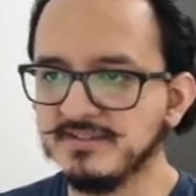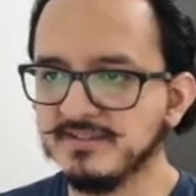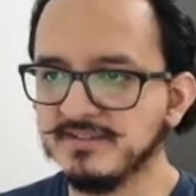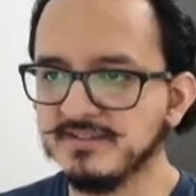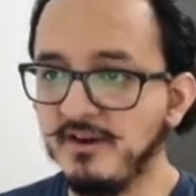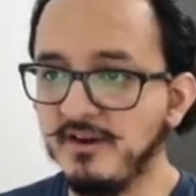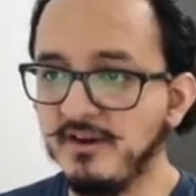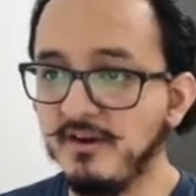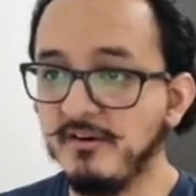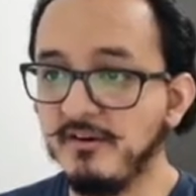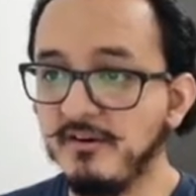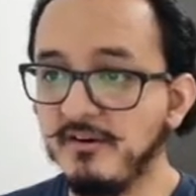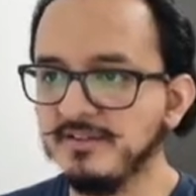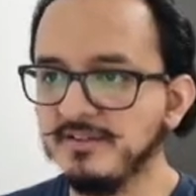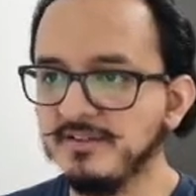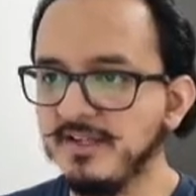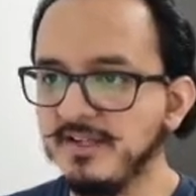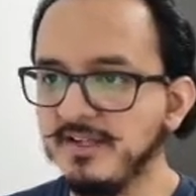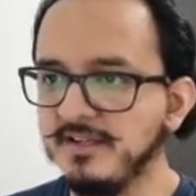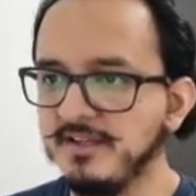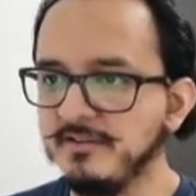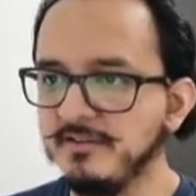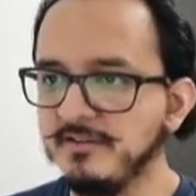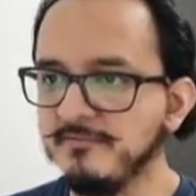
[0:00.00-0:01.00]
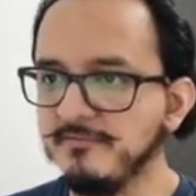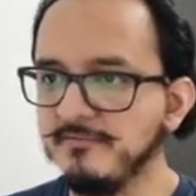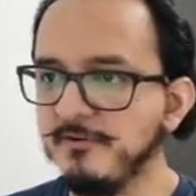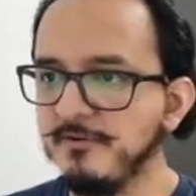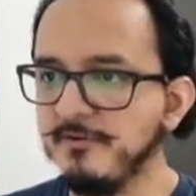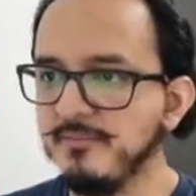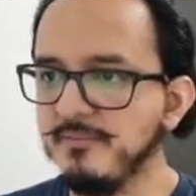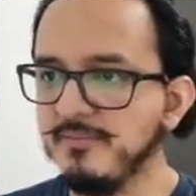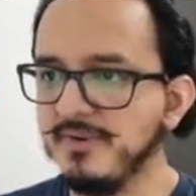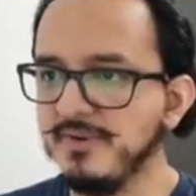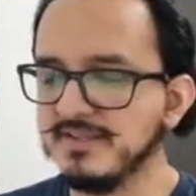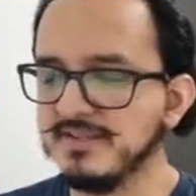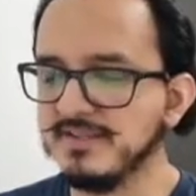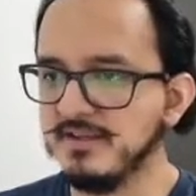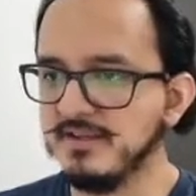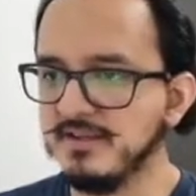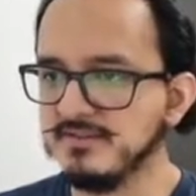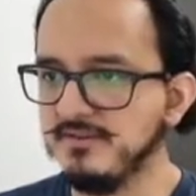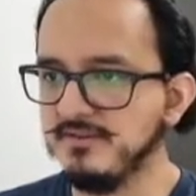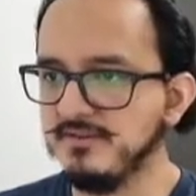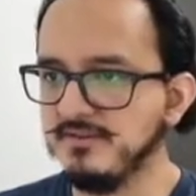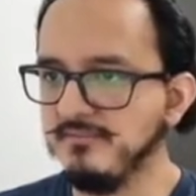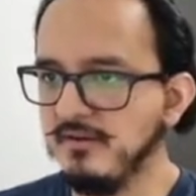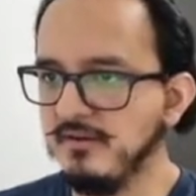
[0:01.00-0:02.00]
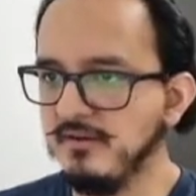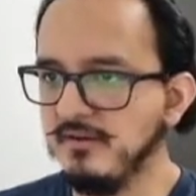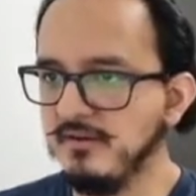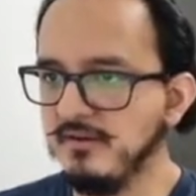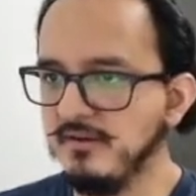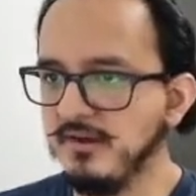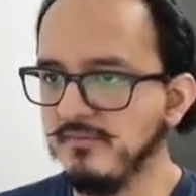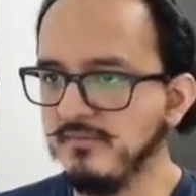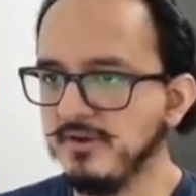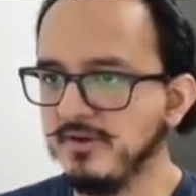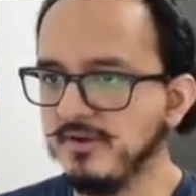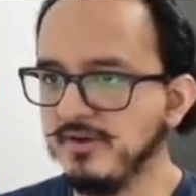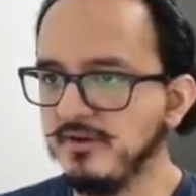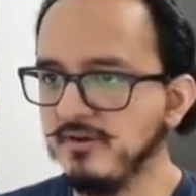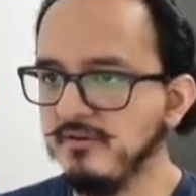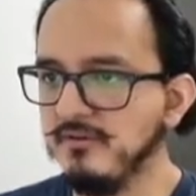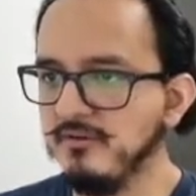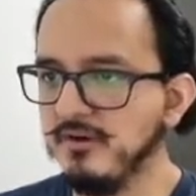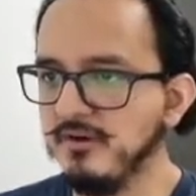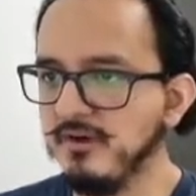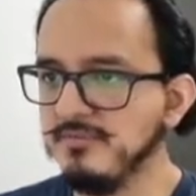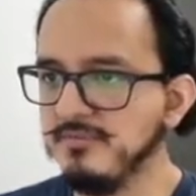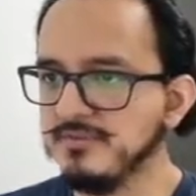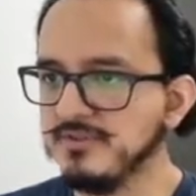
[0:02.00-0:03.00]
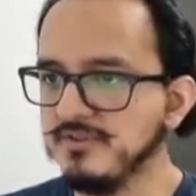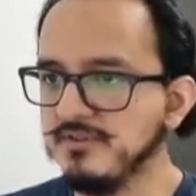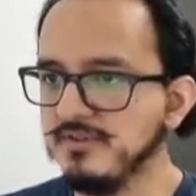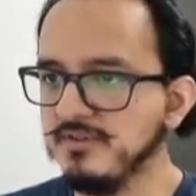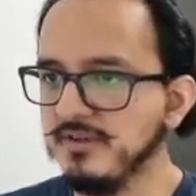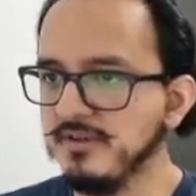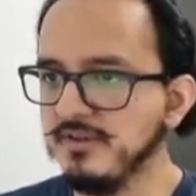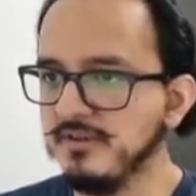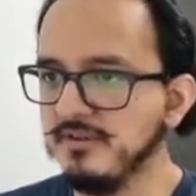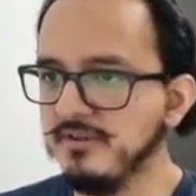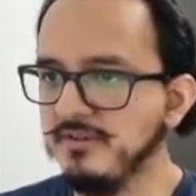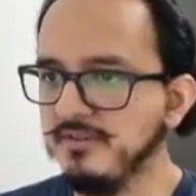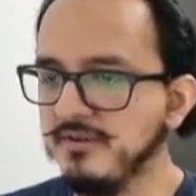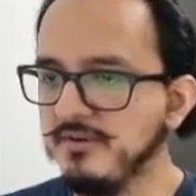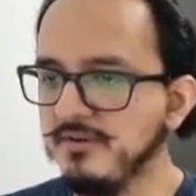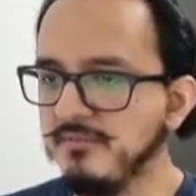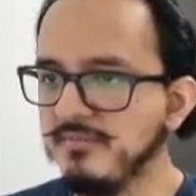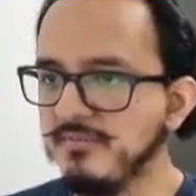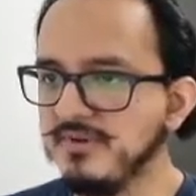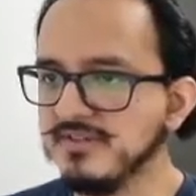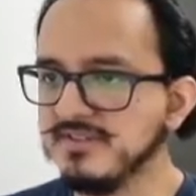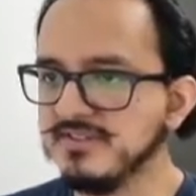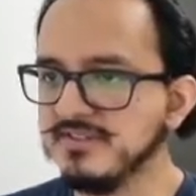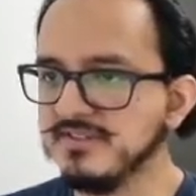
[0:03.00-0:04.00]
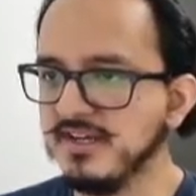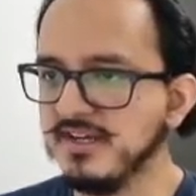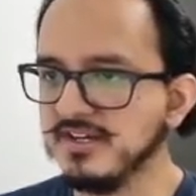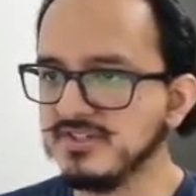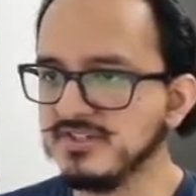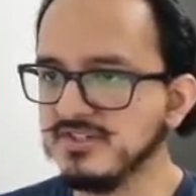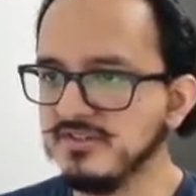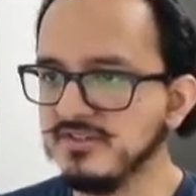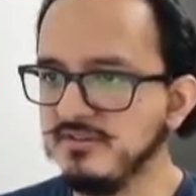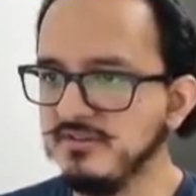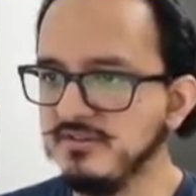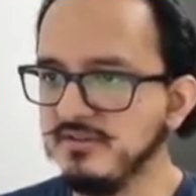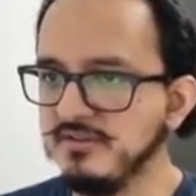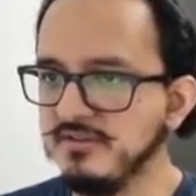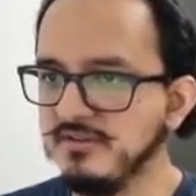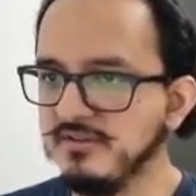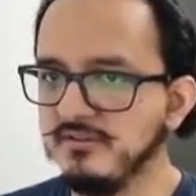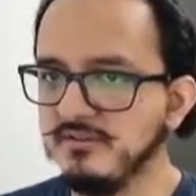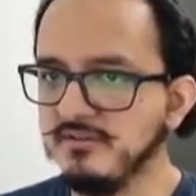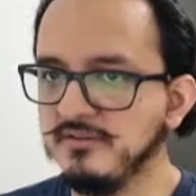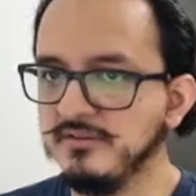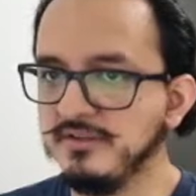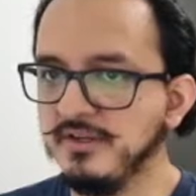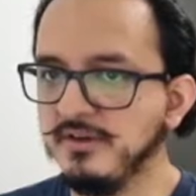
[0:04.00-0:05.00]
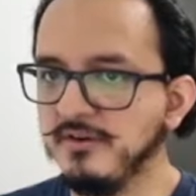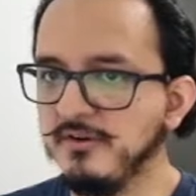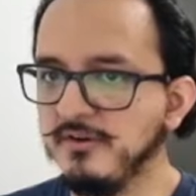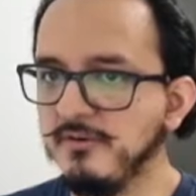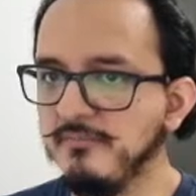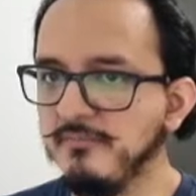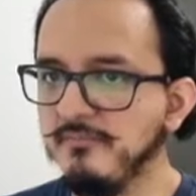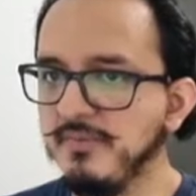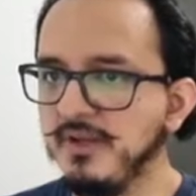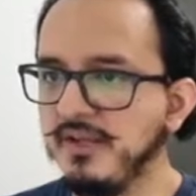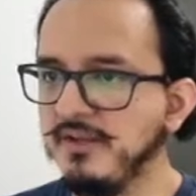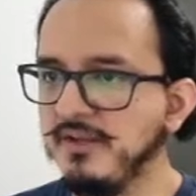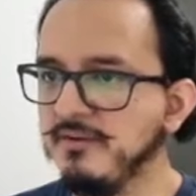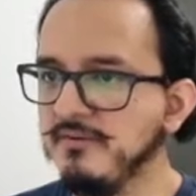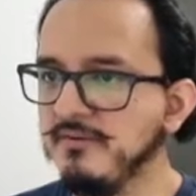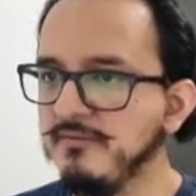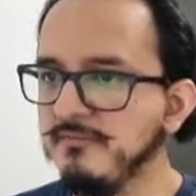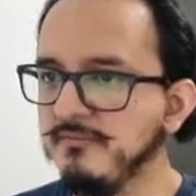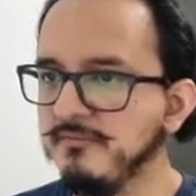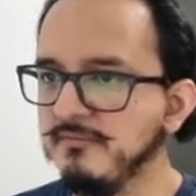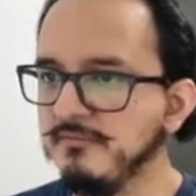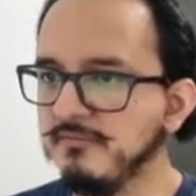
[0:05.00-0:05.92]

are on a date format. So I'm gonna go up to the numbers section on the home menu,